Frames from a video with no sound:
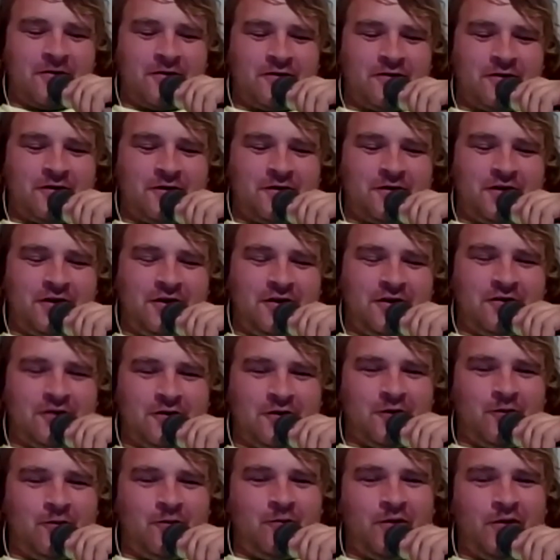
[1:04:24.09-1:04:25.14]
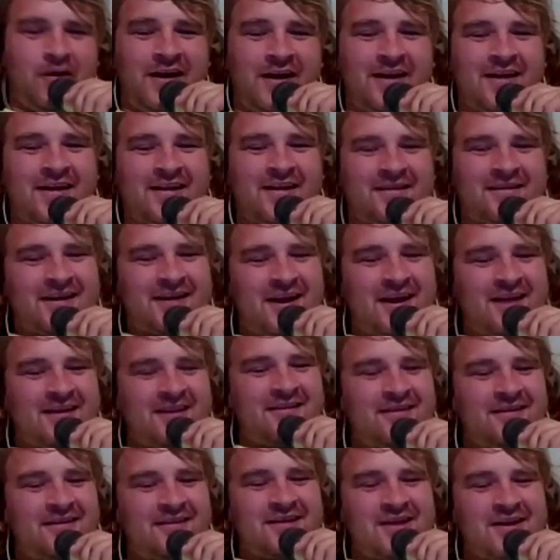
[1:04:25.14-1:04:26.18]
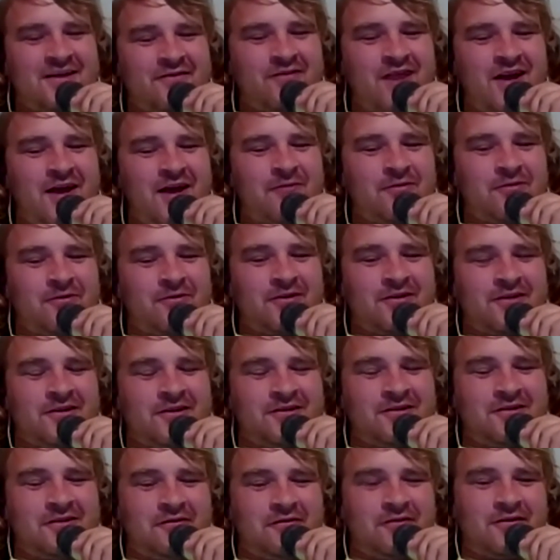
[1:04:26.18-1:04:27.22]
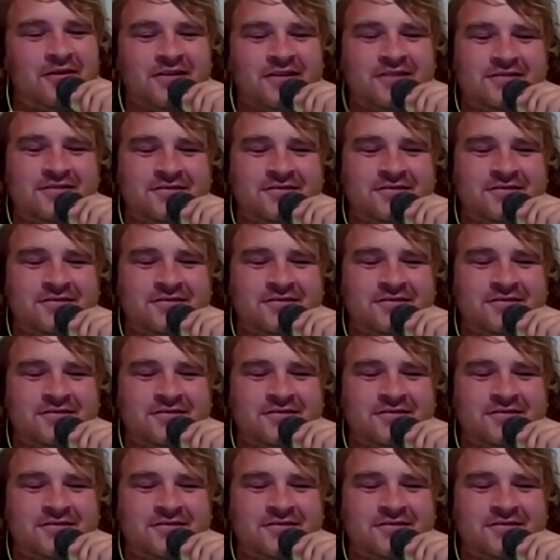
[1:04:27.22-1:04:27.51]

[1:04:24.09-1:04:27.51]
it's 15 years old. But it kind of does have Robbie written all over it.